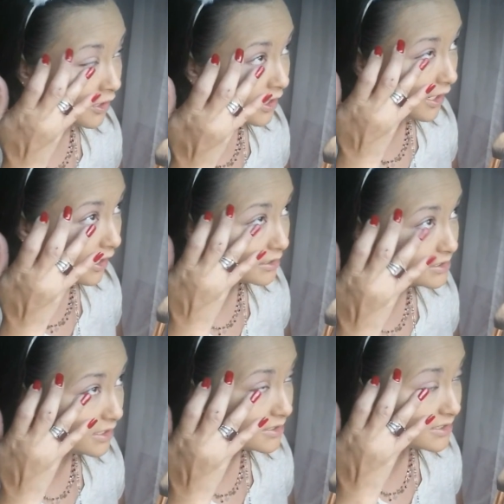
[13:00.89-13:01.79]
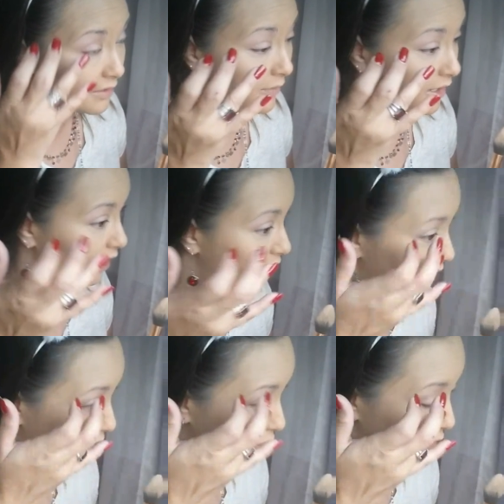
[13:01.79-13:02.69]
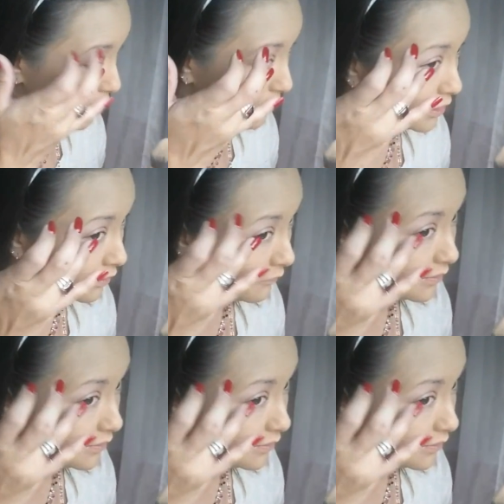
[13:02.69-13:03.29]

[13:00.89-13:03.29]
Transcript: the excess that may have gathered up in your